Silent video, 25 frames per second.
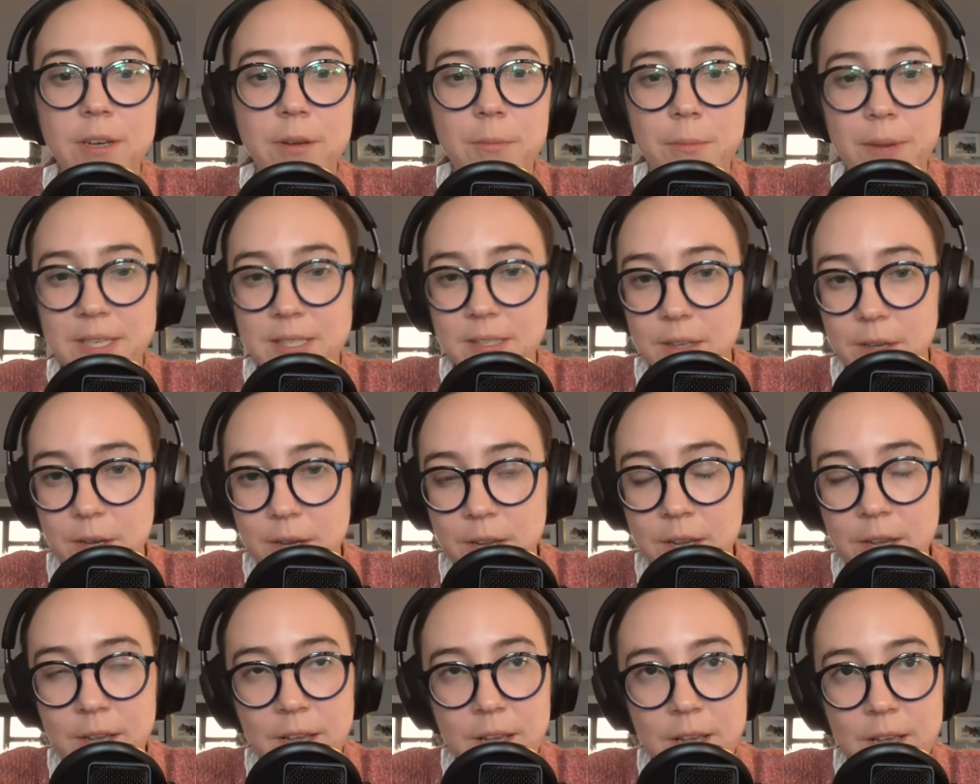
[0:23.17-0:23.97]
You
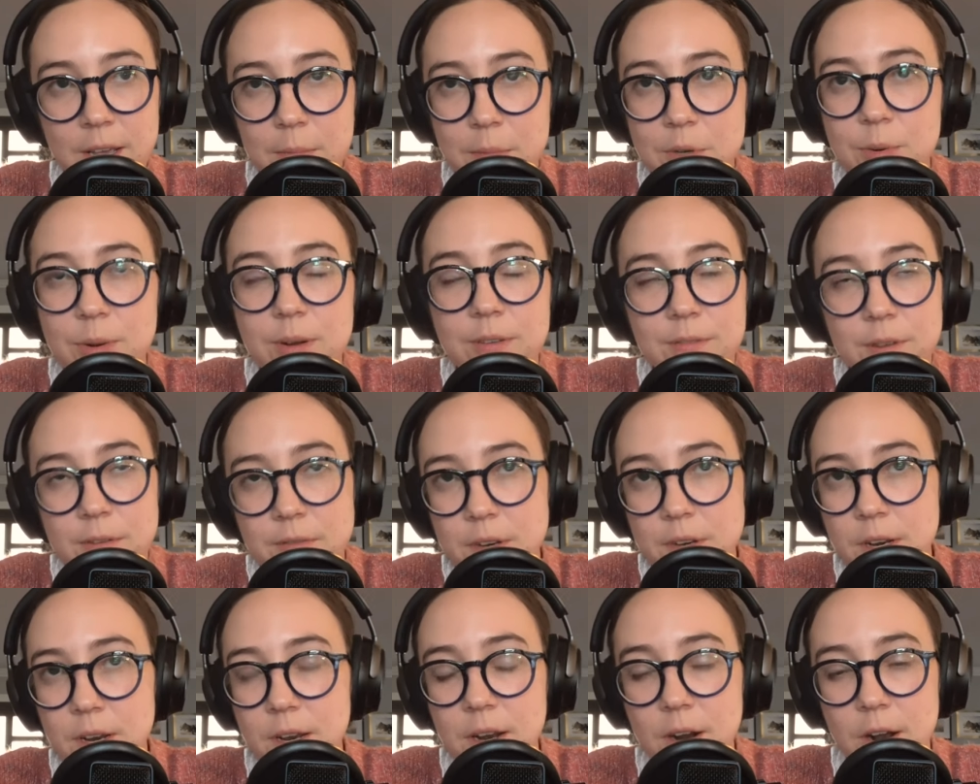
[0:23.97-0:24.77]
basically between
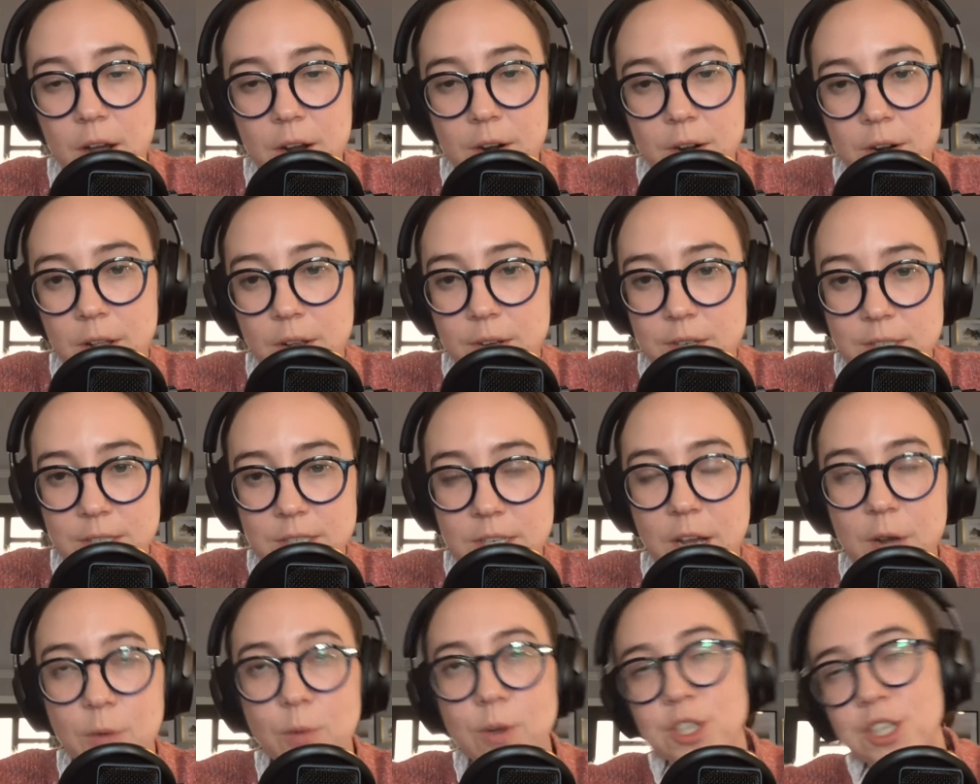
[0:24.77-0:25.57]
$50 and $100 a
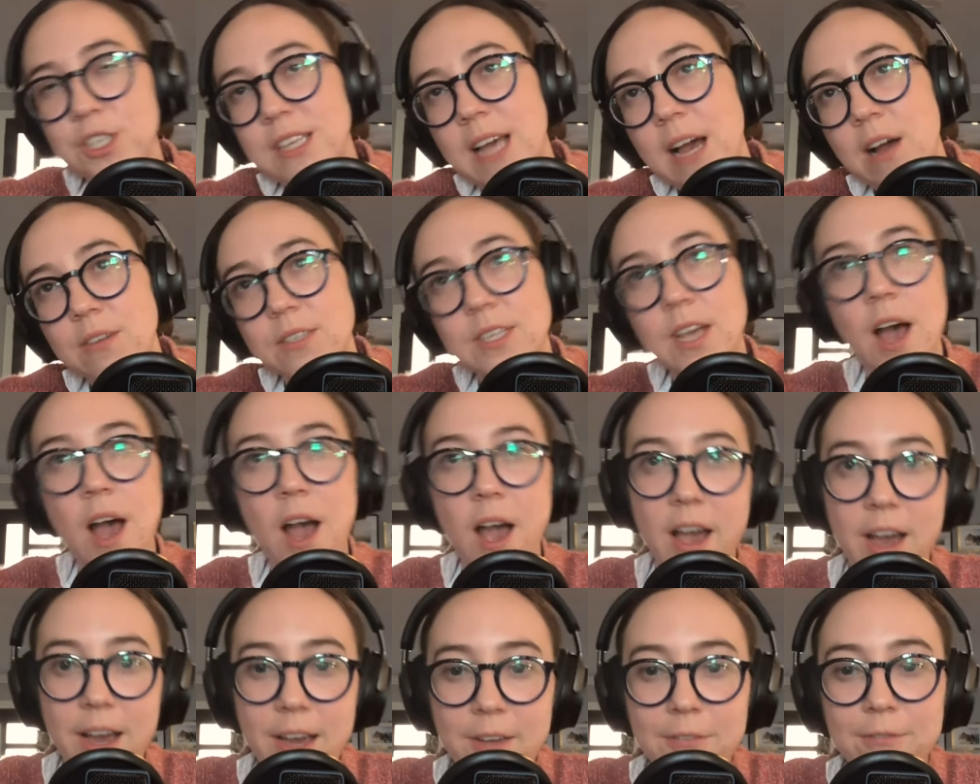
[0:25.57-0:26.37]
ton, which sounds
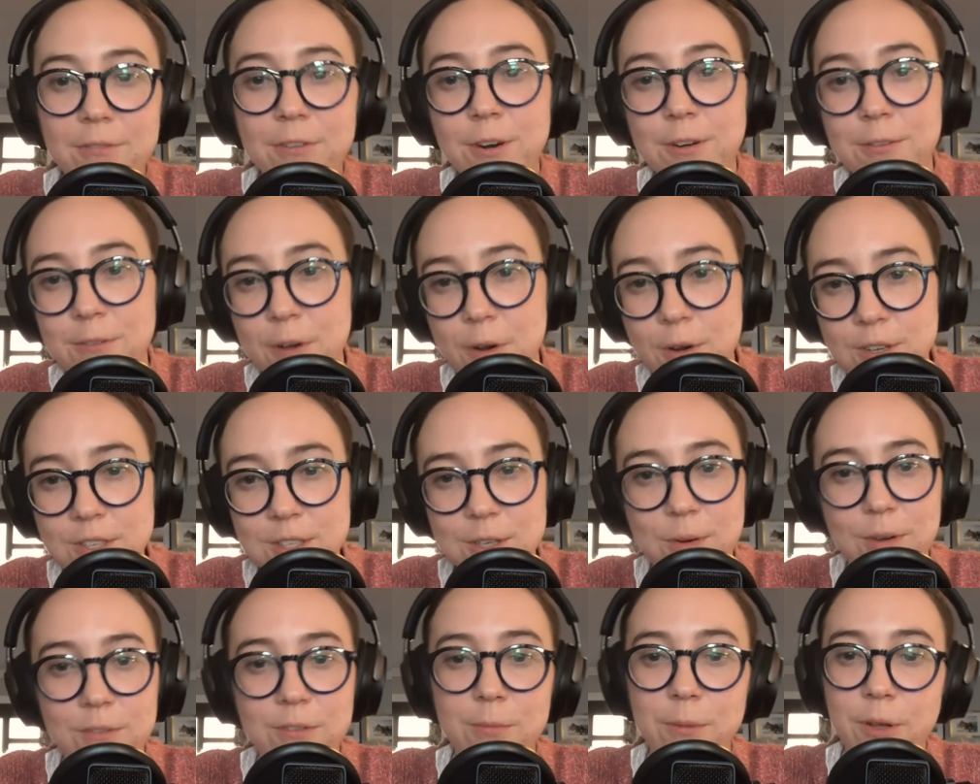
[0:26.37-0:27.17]
high for folks
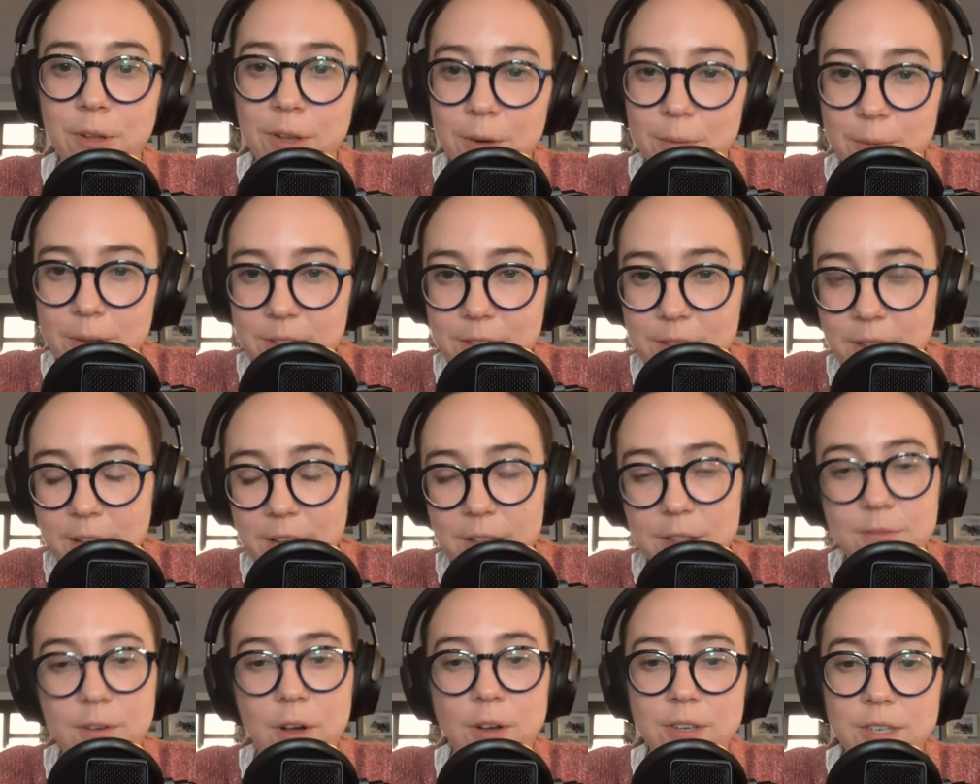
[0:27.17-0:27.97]
who are familiar with
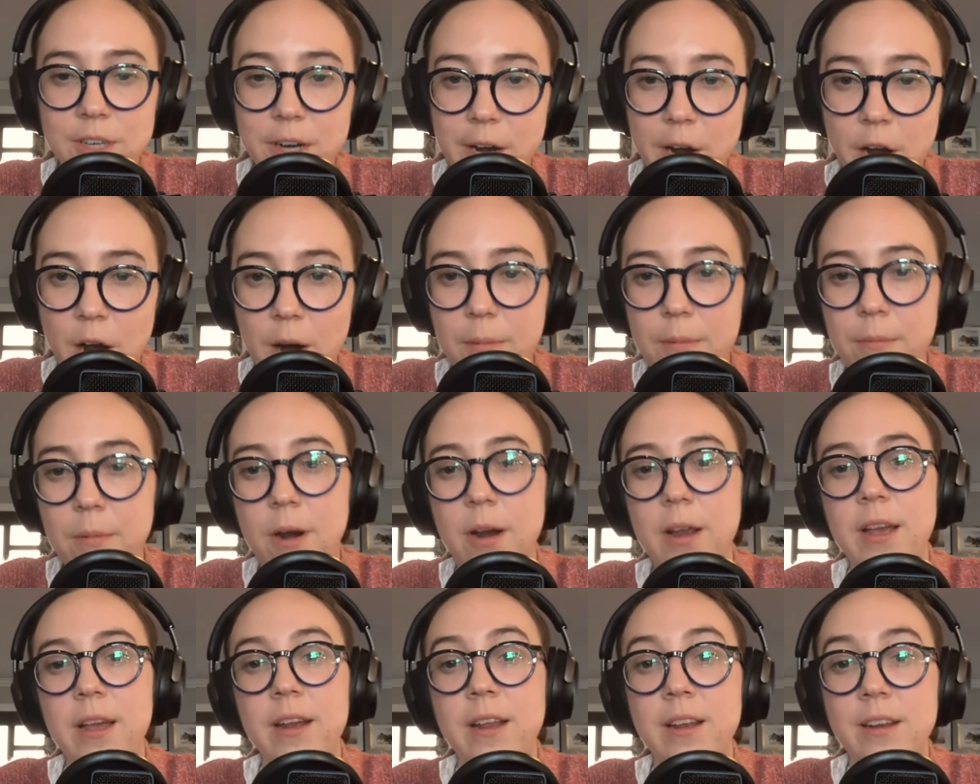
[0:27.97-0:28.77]
like the voluntary carbon
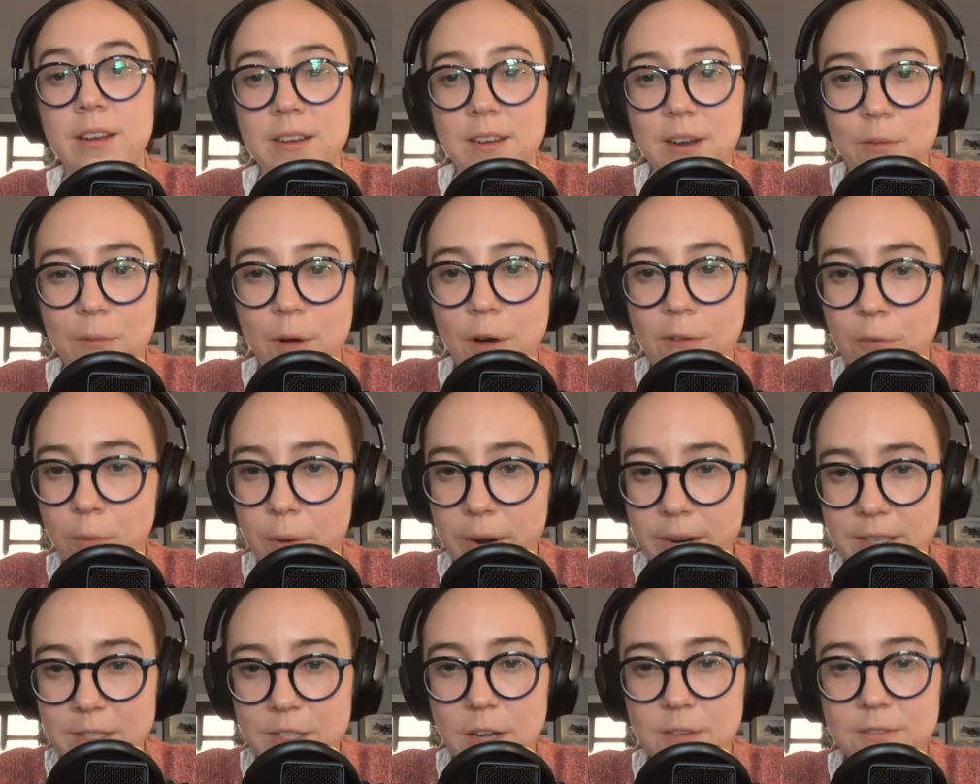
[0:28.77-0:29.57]
market and
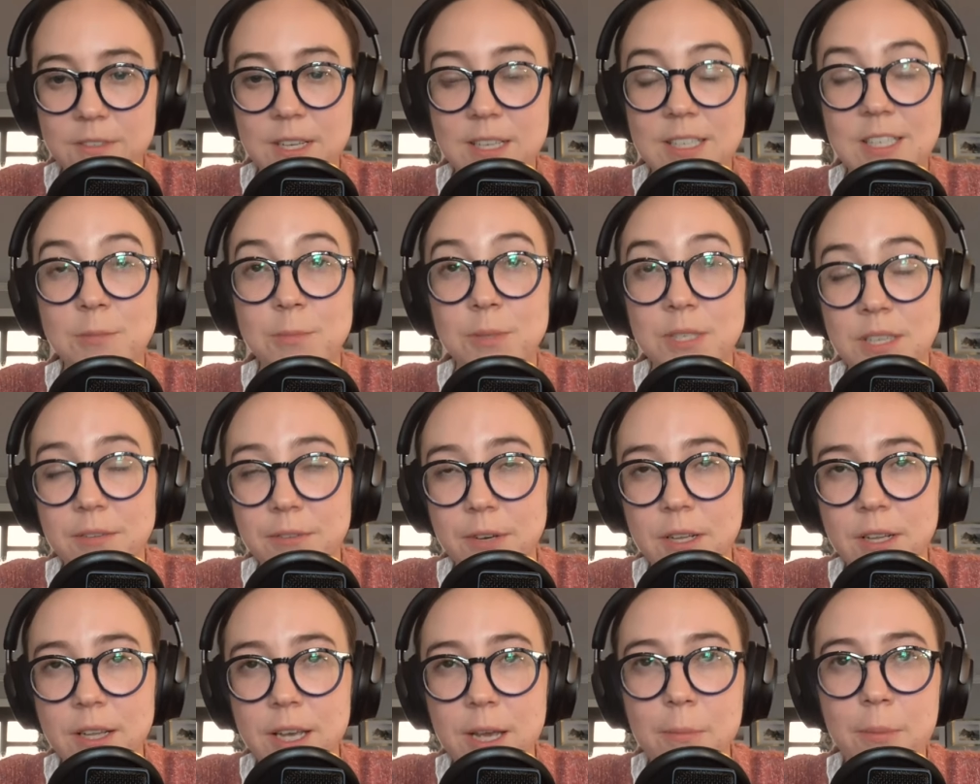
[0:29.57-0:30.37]
avoidance offsets
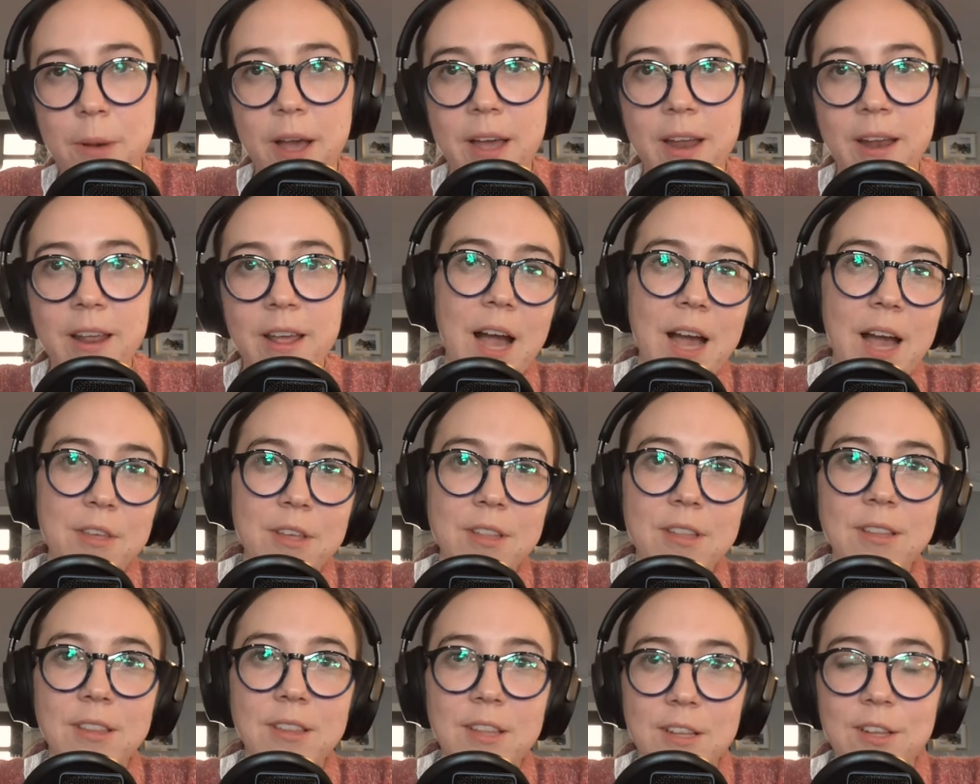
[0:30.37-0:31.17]
specifically. But I
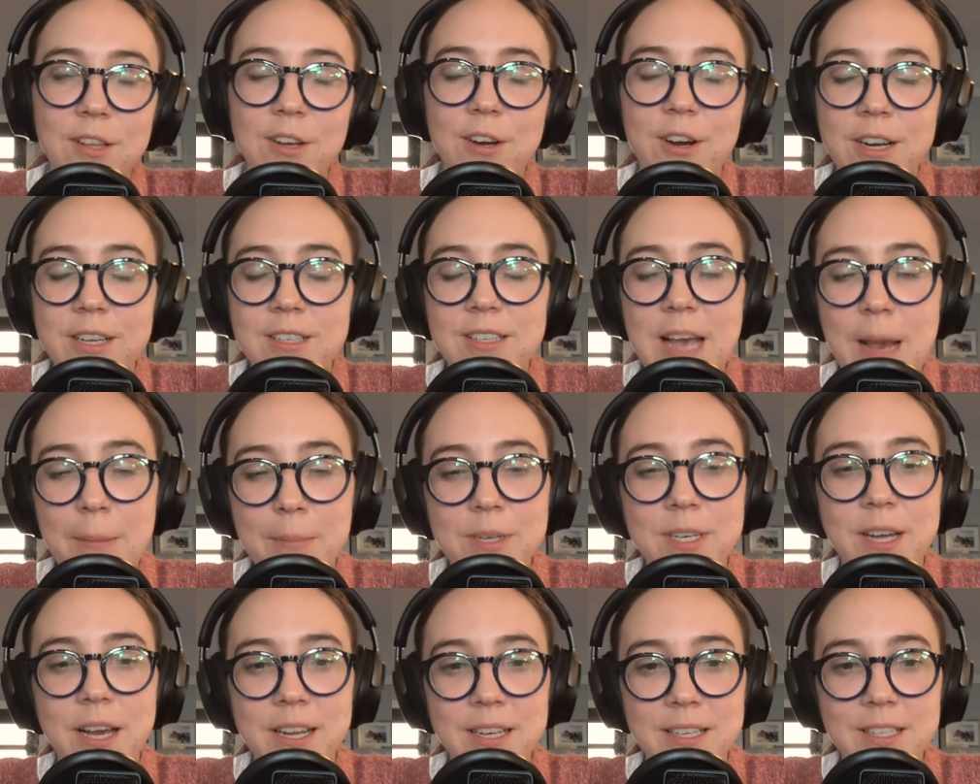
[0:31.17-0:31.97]
think that there is
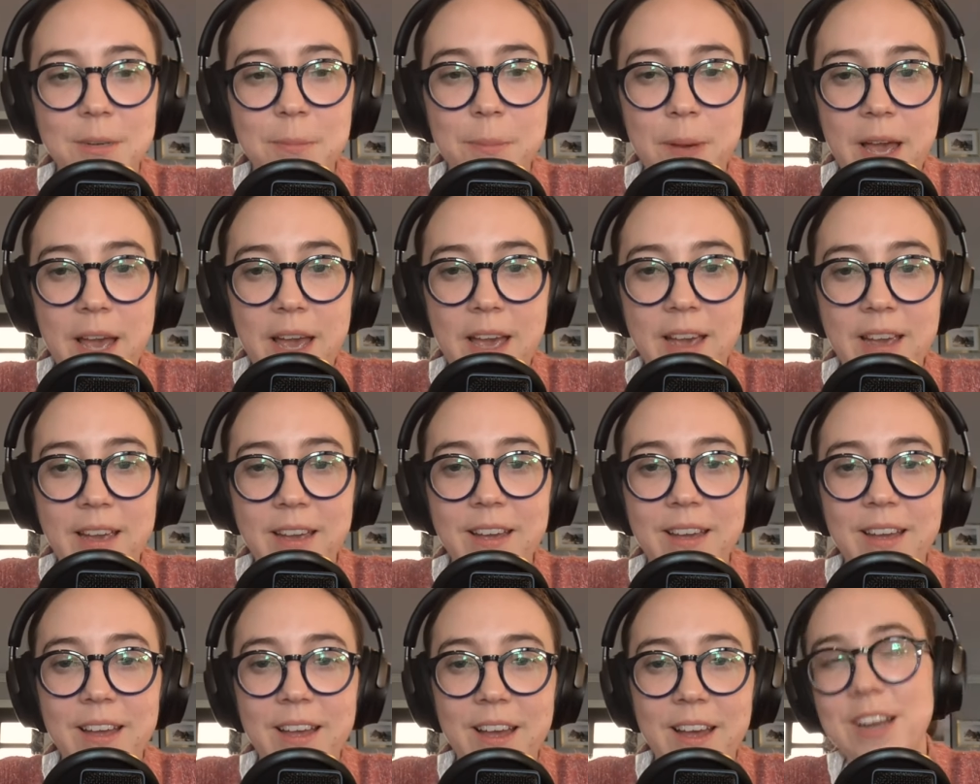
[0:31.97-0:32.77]
appetite to pay
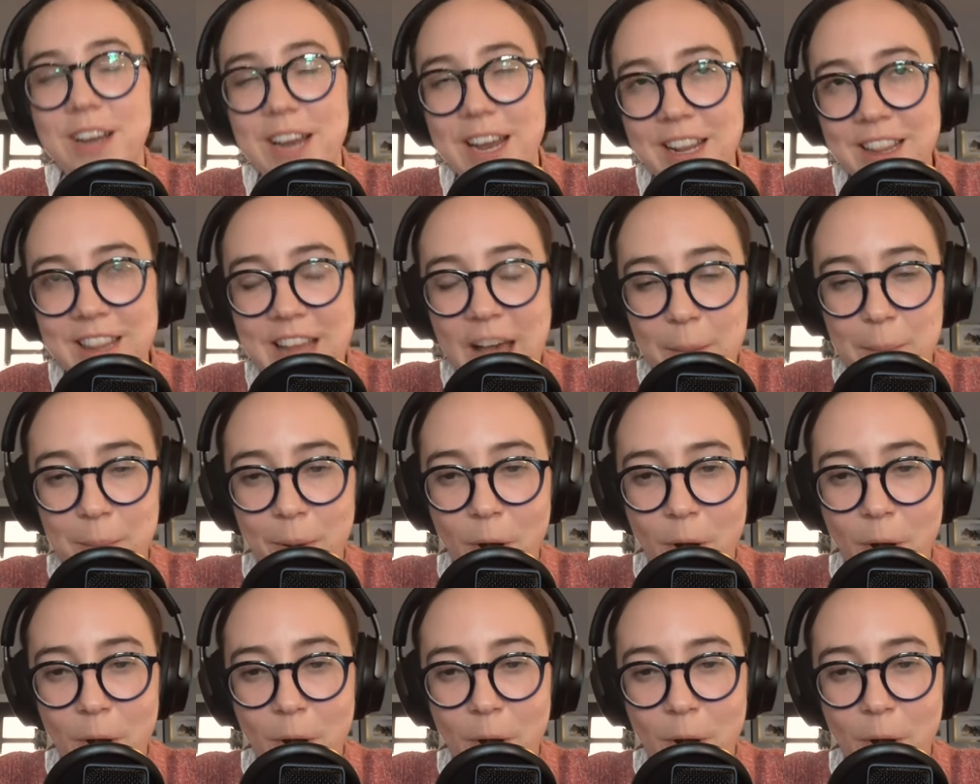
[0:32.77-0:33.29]
in that.